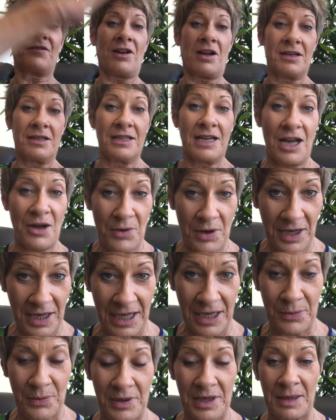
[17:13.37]
I've got no
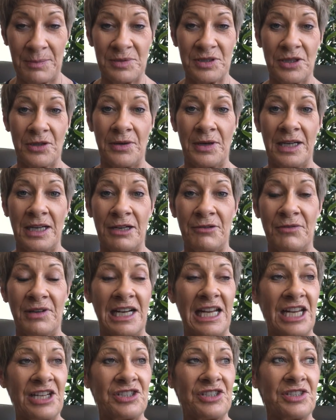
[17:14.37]
idea what I'm doing in
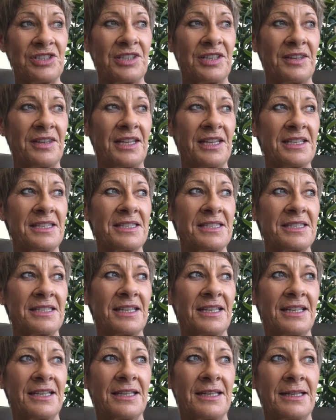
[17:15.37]
relation to this.
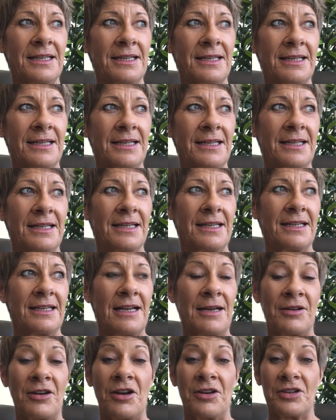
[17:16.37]

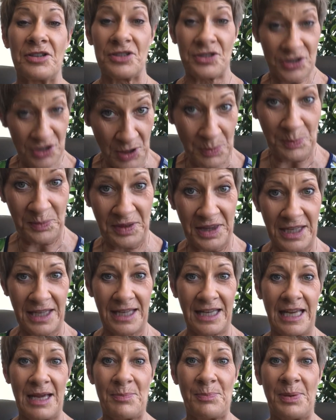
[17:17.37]
I'm going to stop
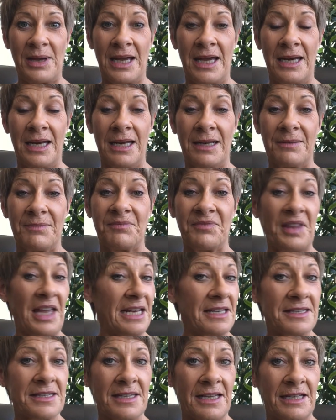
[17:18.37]
thinking about it.
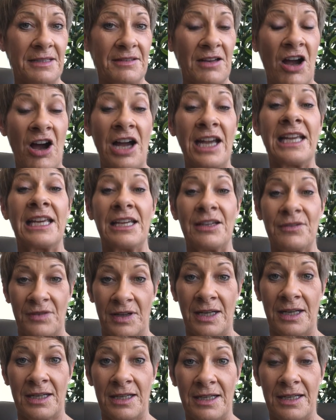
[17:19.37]
That's it. I give
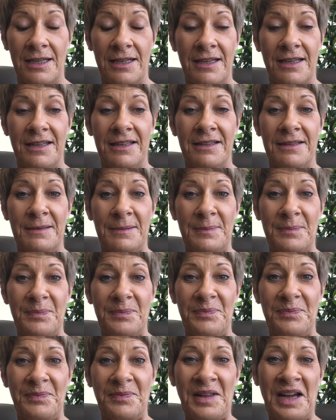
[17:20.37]
in.
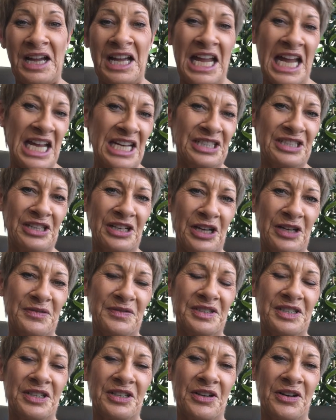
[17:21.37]
I hand it
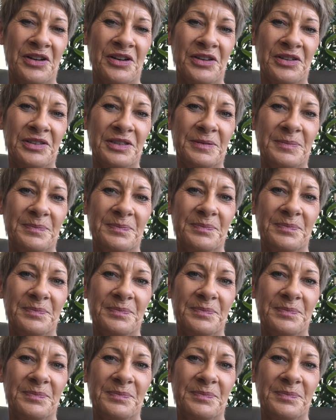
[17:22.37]
over to God.